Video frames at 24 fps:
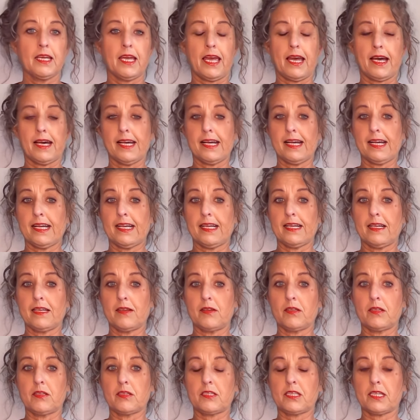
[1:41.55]

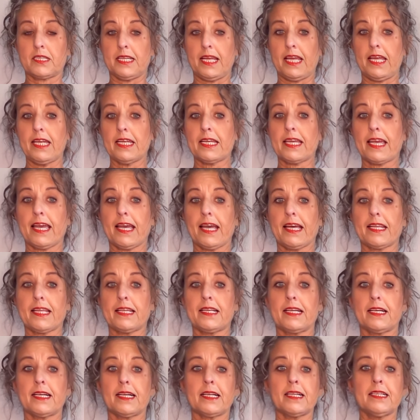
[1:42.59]
Today
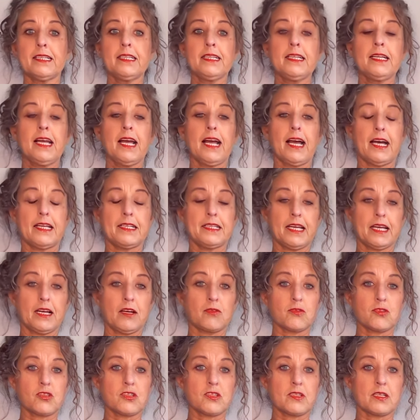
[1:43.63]
Canada
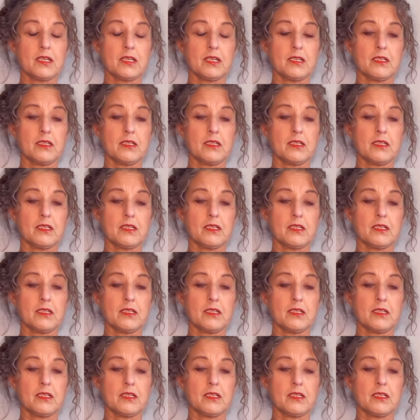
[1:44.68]
announced